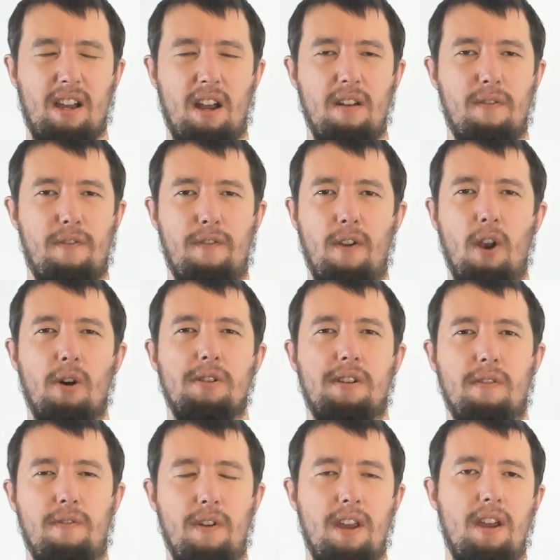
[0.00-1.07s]
kind of
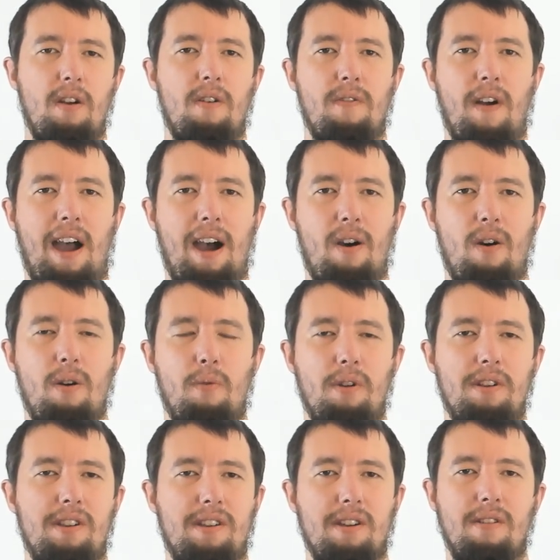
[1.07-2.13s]
philosophy of how I
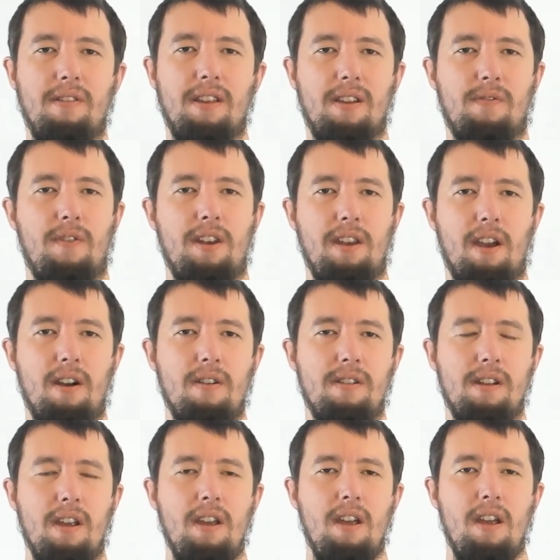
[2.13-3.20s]
want to do these
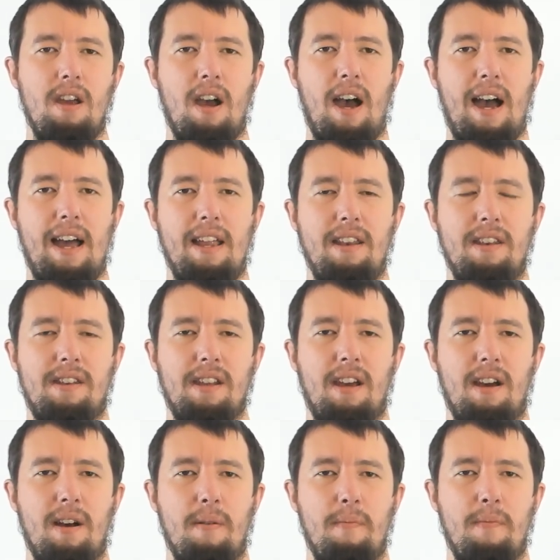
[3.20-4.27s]
videos,
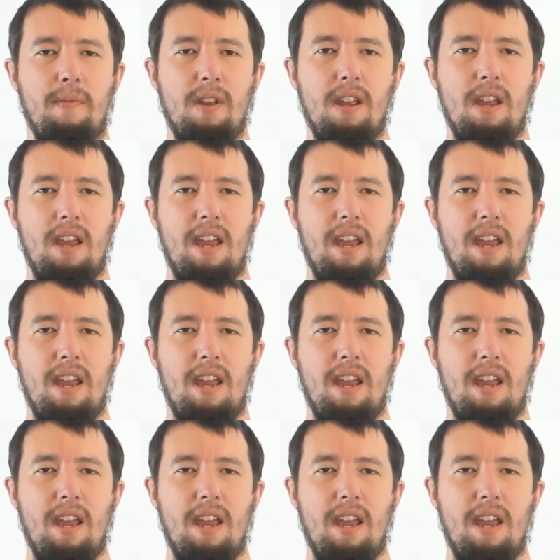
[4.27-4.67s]
and